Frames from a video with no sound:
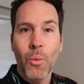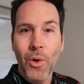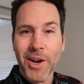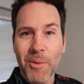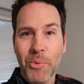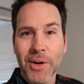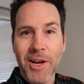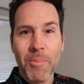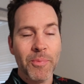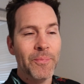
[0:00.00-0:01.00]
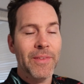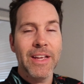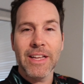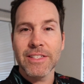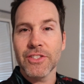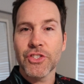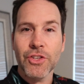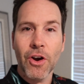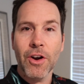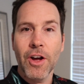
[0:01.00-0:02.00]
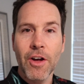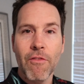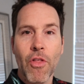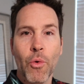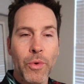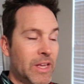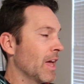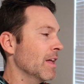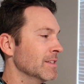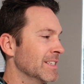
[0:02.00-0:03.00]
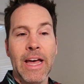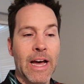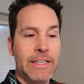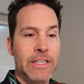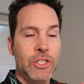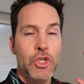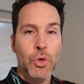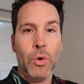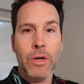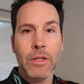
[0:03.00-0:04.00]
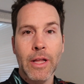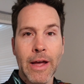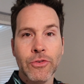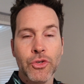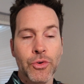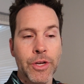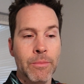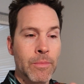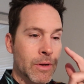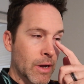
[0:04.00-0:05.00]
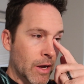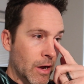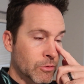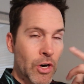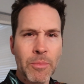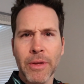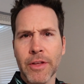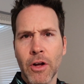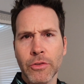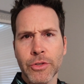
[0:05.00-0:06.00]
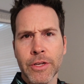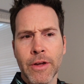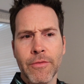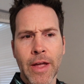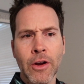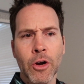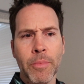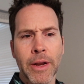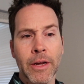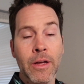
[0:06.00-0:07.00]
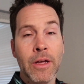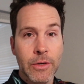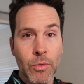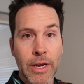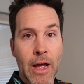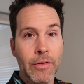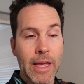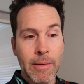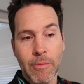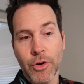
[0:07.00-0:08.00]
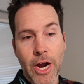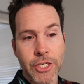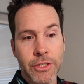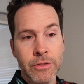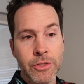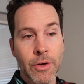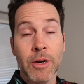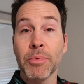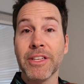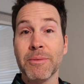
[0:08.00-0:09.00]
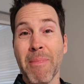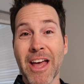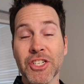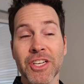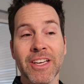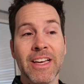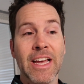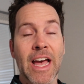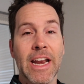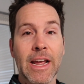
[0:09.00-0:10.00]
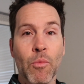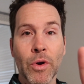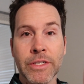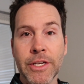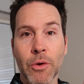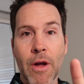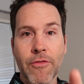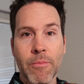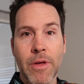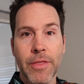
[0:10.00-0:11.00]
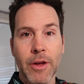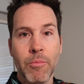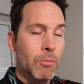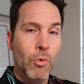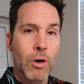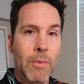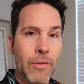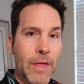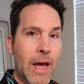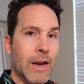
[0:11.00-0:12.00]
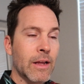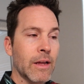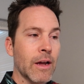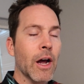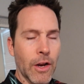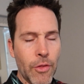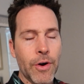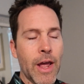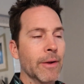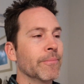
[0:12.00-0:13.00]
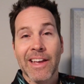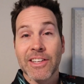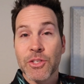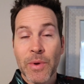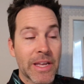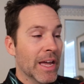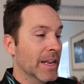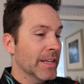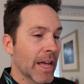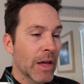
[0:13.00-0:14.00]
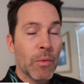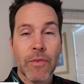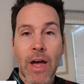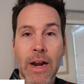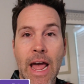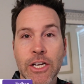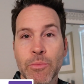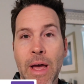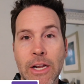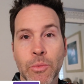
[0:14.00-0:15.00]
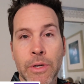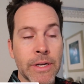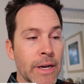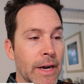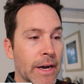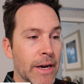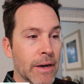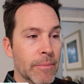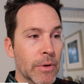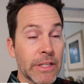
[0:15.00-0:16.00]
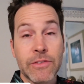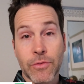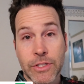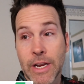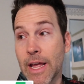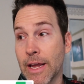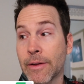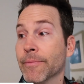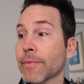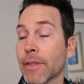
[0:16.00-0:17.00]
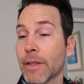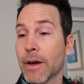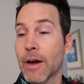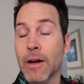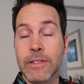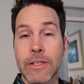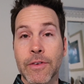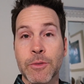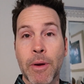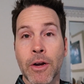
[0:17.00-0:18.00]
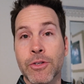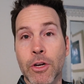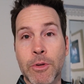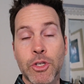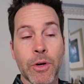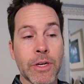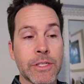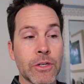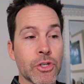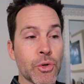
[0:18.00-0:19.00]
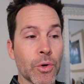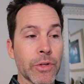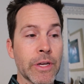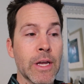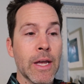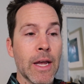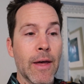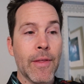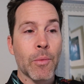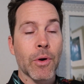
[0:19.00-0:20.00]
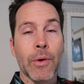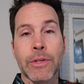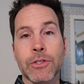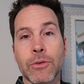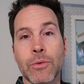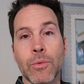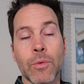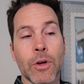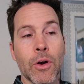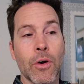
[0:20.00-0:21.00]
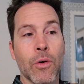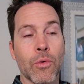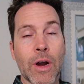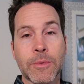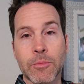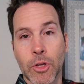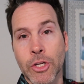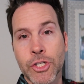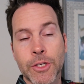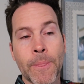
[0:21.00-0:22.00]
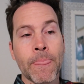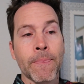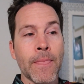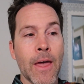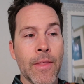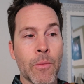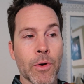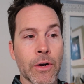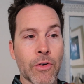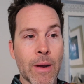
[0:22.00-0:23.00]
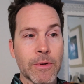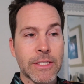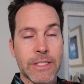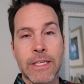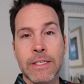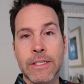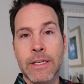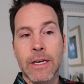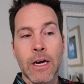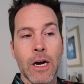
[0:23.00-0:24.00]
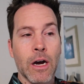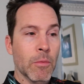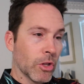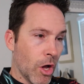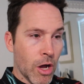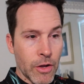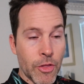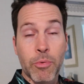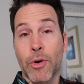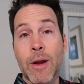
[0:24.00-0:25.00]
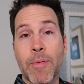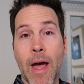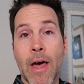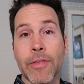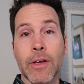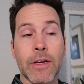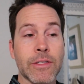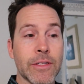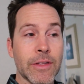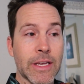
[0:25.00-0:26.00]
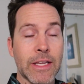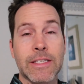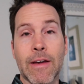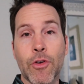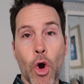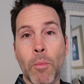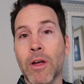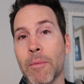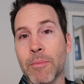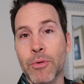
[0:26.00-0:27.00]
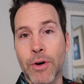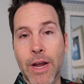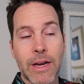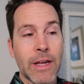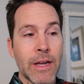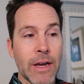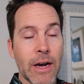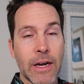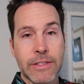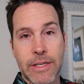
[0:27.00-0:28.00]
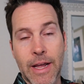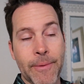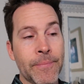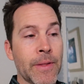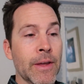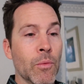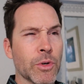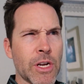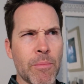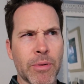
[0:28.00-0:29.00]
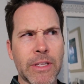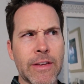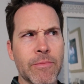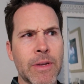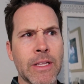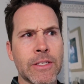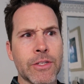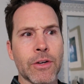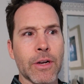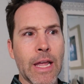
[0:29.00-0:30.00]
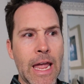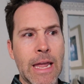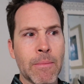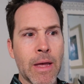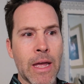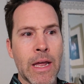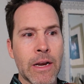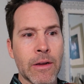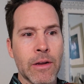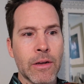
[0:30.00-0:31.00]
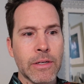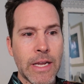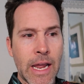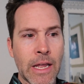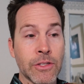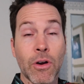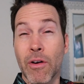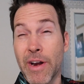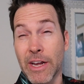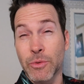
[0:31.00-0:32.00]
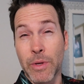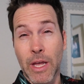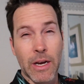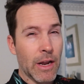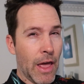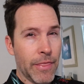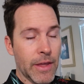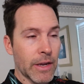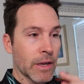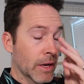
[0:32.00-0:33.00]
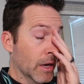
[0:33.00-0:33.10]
What up, what up? It is the start of the weekend. I did a short live stream. Um, tried to play the Call of Duty Vanguard beta. Didn't work out, game kept crashing, so I ended up playing some Magic, and I am one tier away from Mythic, but more about that another day. It's the weekend, and we've got an action-packed one, um, at least for today. Uh, Tiffany's parents are gonna be joining us here shortly, and then we're going to go grab some lunch, and then we're gonna grab a seat um, along the parade path, because the kids have their homecoming parade uh, today, which I believe means their game and dance are next weekend, I think.